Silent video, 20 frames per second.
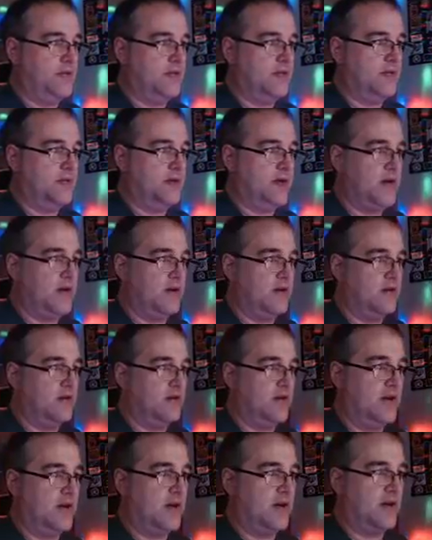doesn't matter.
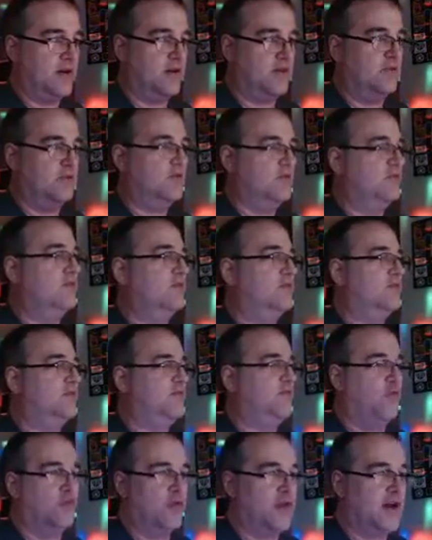I got
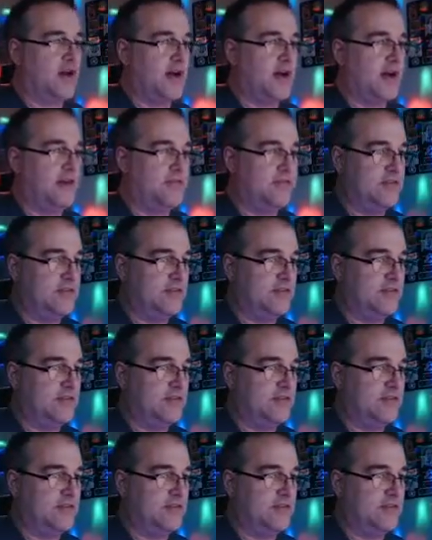104 lives.